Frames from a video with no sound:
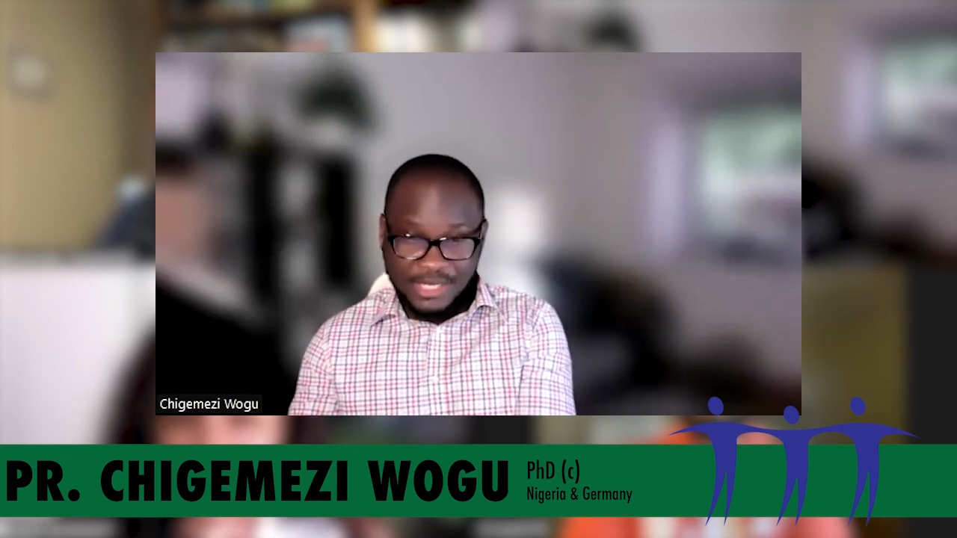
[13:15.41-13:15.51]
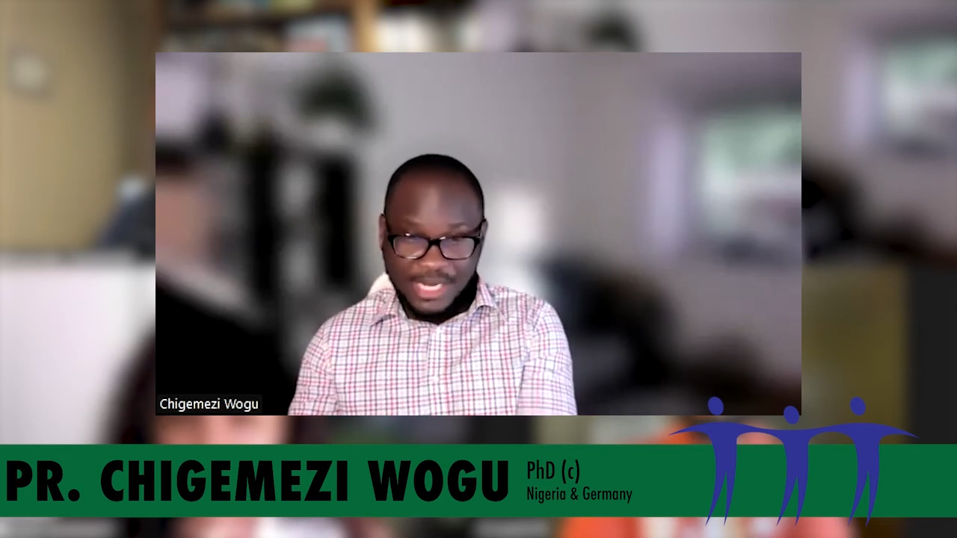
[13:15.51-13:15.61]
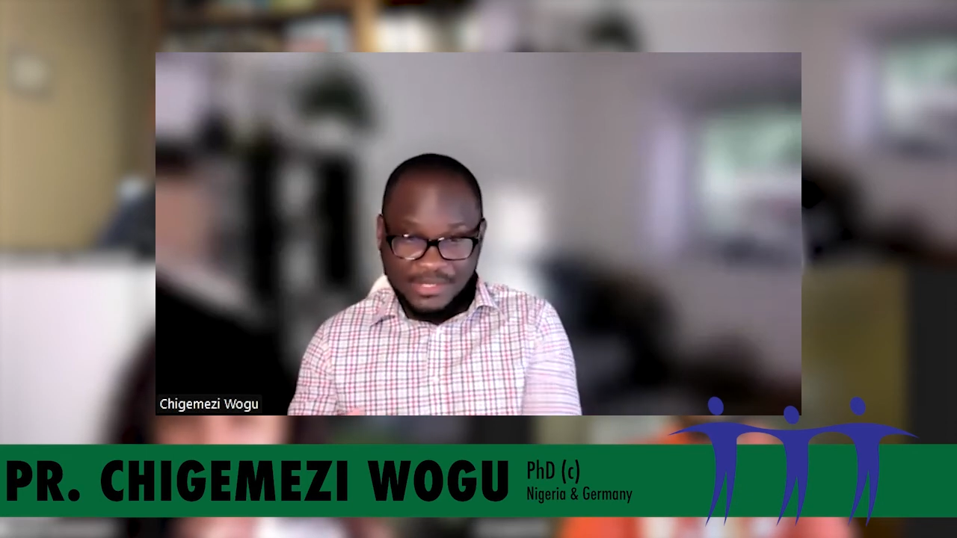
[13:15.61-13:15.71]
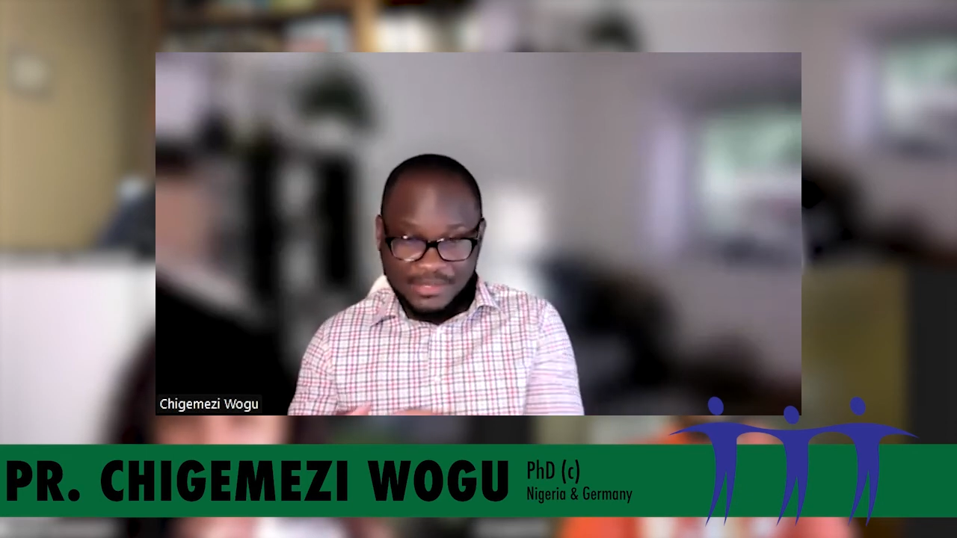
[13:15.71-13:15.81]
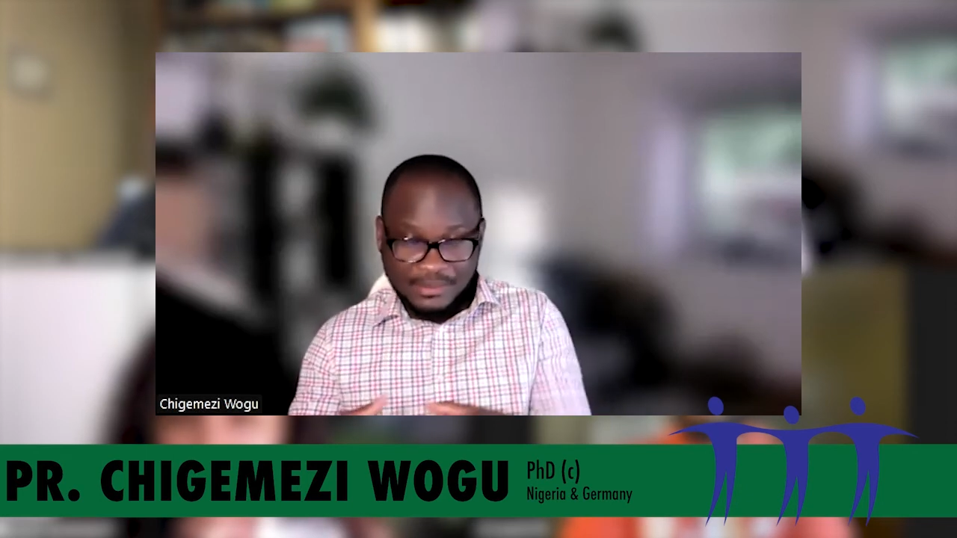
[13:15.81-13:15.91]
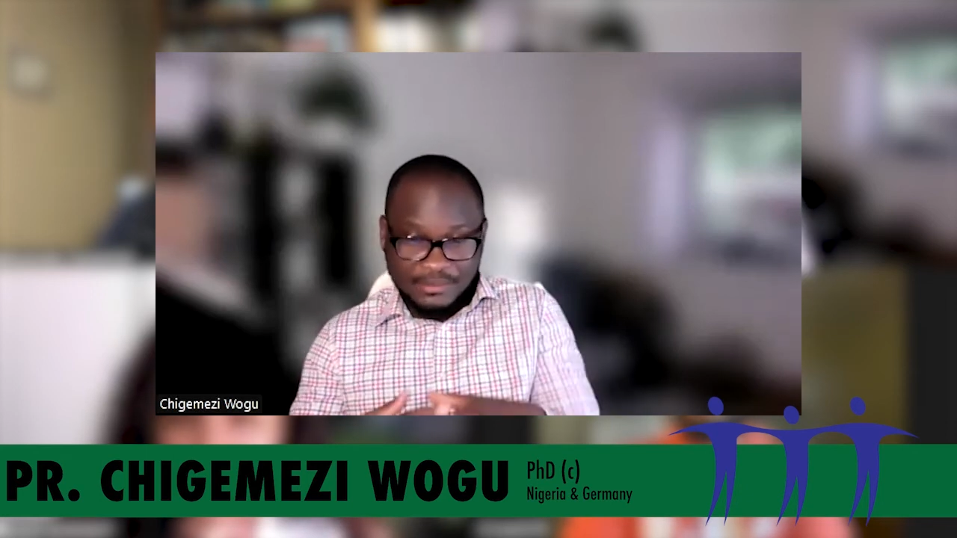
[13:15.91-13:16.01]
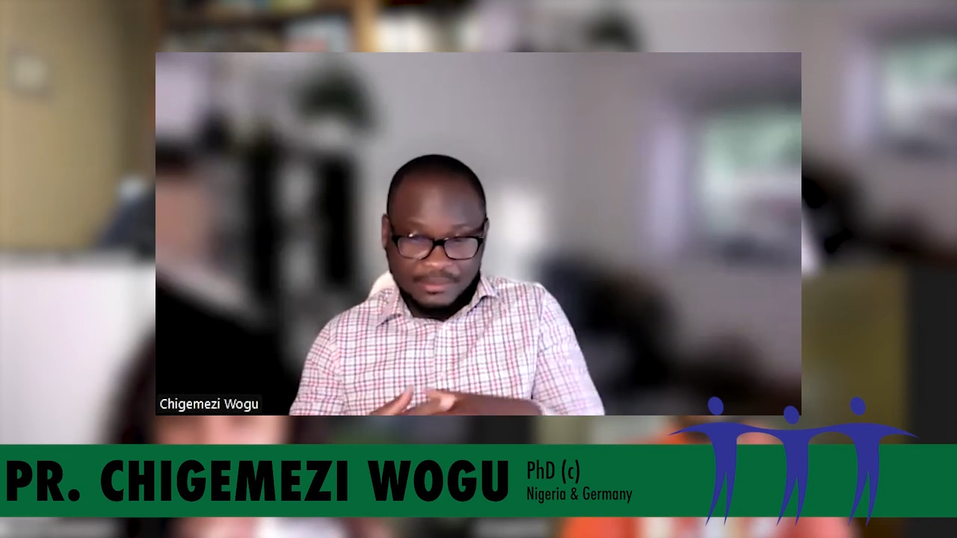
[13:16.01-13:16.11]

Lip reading: I still